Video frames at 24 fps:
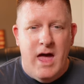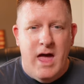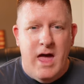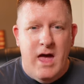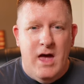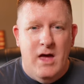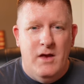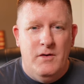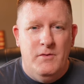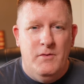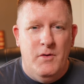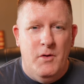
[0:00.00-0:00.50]

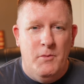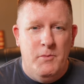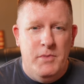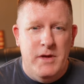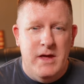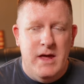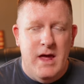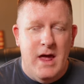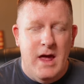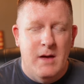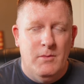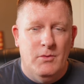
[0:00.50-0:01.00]
and
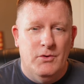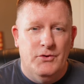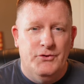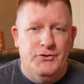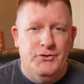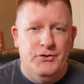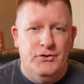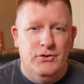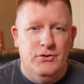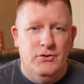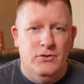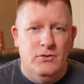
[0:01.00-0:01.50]
be able
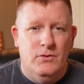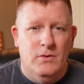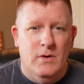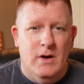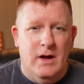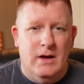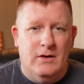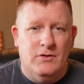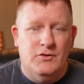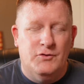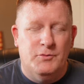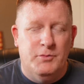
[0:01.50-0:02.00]
to
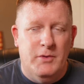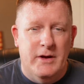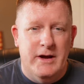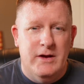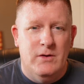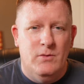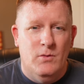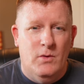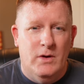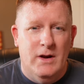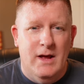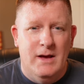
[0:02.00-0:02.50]

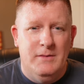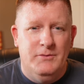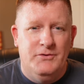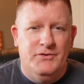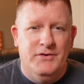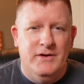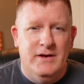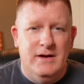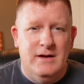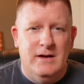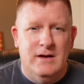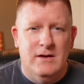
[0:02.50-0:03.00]
explain what I'm
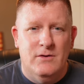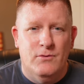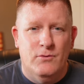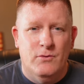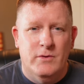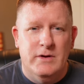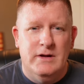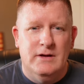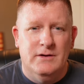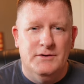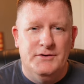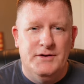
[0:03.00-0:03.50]
seeing in
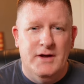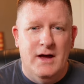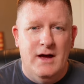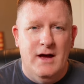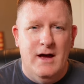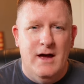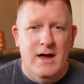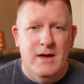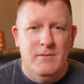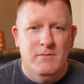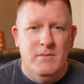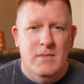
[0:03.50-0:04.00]
real
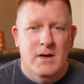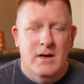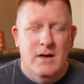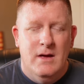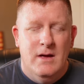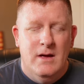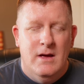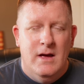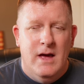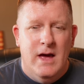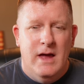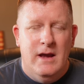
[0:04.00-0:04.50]
time
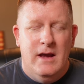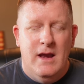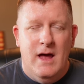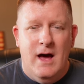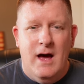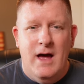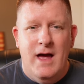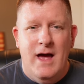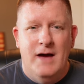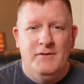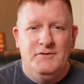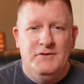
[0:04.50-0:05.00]
and
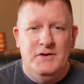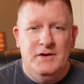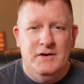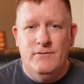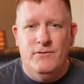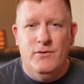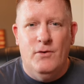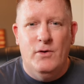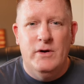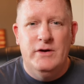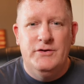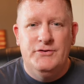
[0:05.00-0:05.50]
not have to
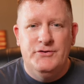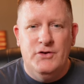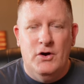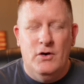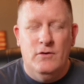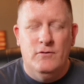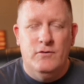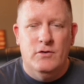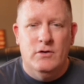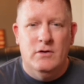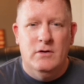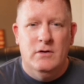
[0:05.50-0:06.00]
voice
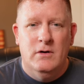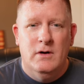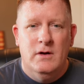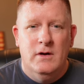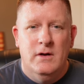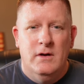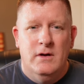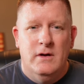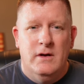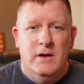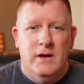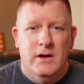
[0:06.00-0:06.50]
over
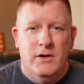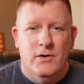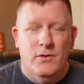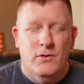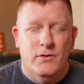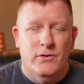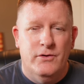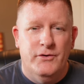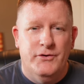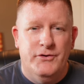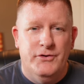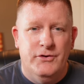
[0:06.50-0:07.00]
in
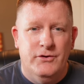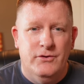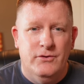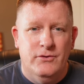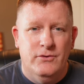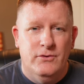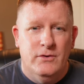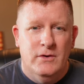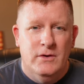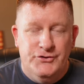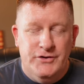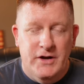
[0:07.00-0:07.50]
order
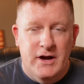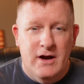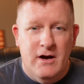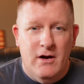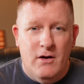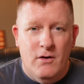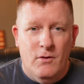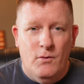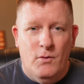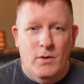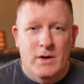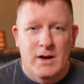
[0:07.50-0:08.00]
to
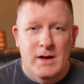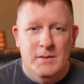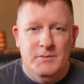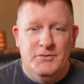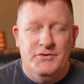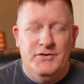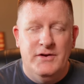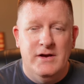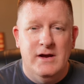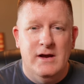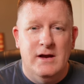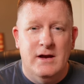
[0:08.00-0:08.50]
share what I'm
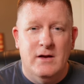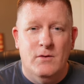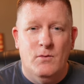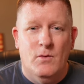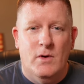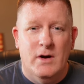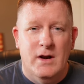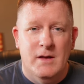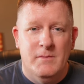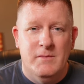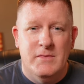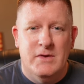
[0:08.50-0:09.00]
seeing and
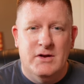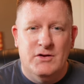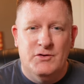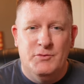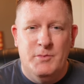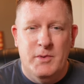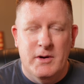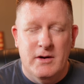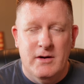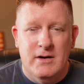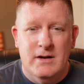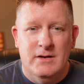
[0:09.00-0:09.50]
what I'm
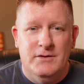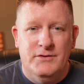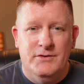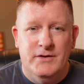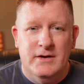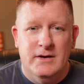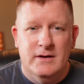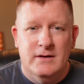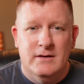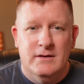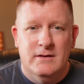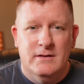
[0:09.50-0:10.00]

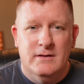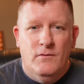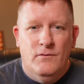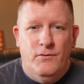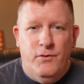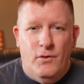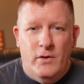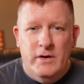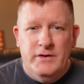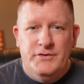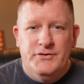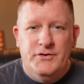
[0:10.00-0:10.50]
experiencing.
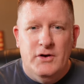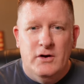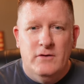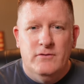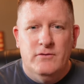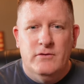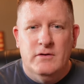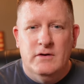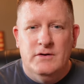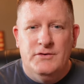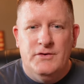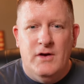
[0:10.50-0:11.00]

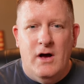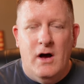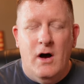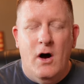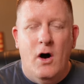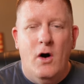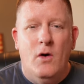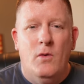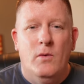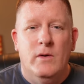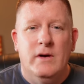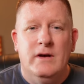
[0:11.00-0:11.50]
Voiceover is
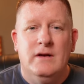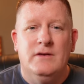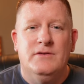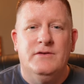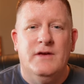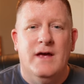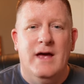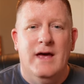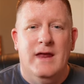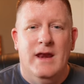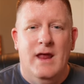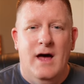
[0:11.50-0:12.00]

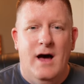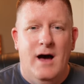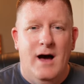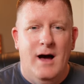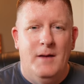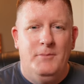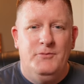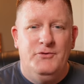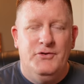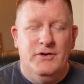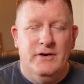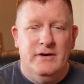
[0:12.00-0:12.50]
always an
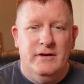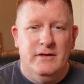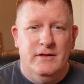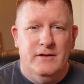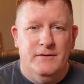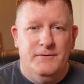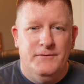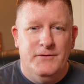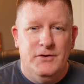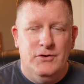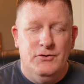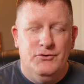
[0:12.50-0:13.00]
option in
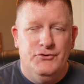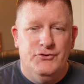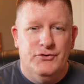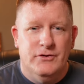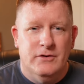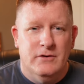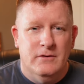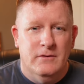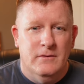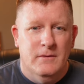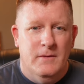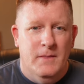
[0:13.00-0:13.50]
the
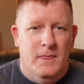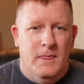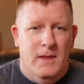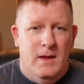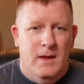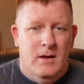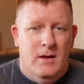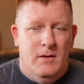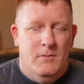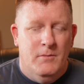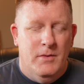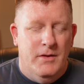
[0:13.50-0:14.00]
future,
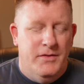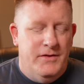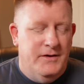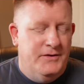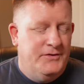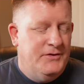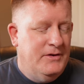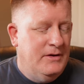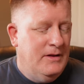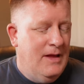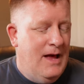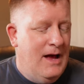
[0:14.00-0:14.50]
but
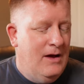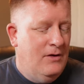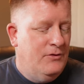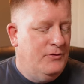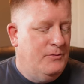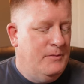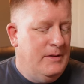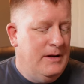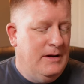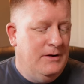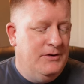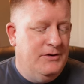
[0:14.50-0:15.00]
this
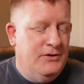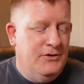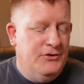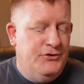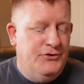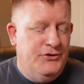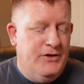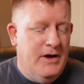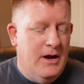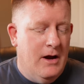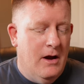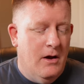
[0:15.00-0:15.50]
allows me to
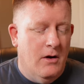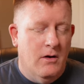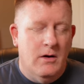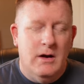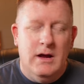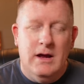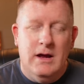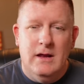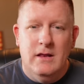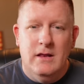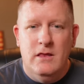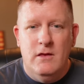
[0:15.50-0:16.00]

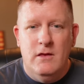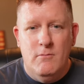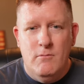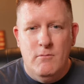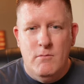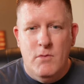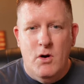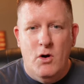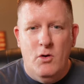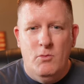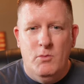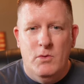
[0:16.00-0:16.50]
share in the
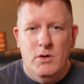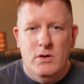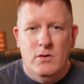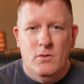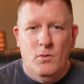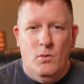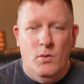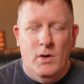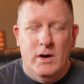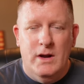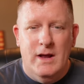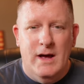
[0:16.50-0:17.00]

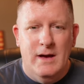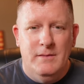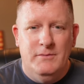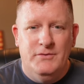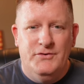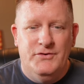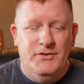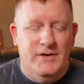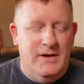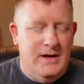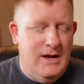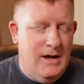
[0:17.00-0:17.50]
moment what I'm
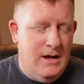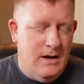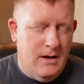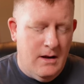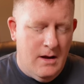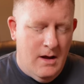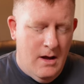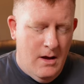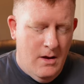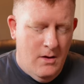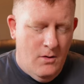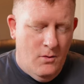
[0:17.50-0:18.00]

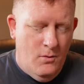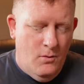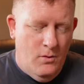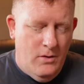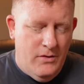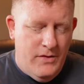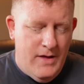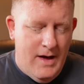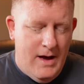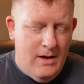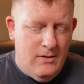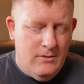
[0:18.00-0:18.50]
seeing
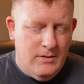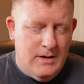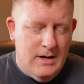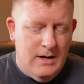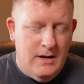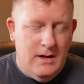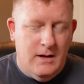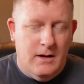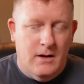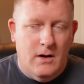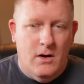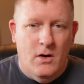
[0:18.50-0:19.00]
without
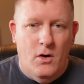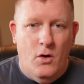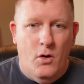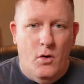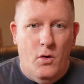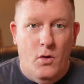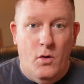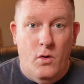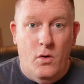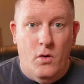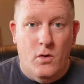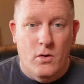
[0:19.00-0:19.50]
getting
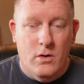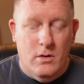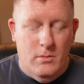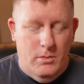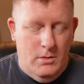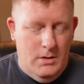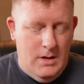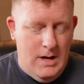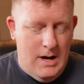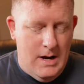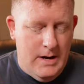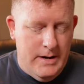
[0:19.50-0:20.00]

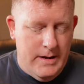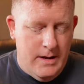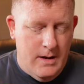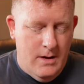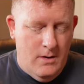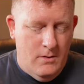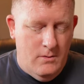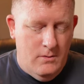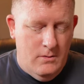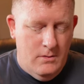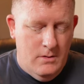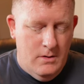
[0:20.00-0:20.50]
horrible
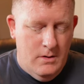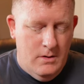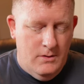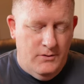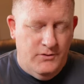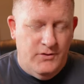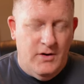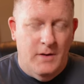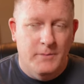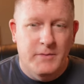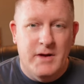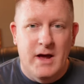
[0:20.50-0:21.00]
audio.
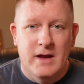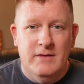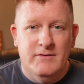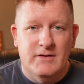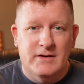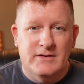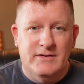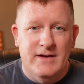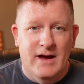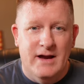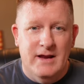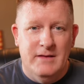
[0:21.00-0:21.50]
So I'm kind of
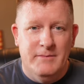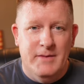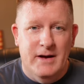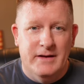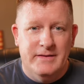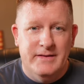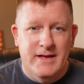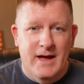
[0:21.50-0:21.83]
excited about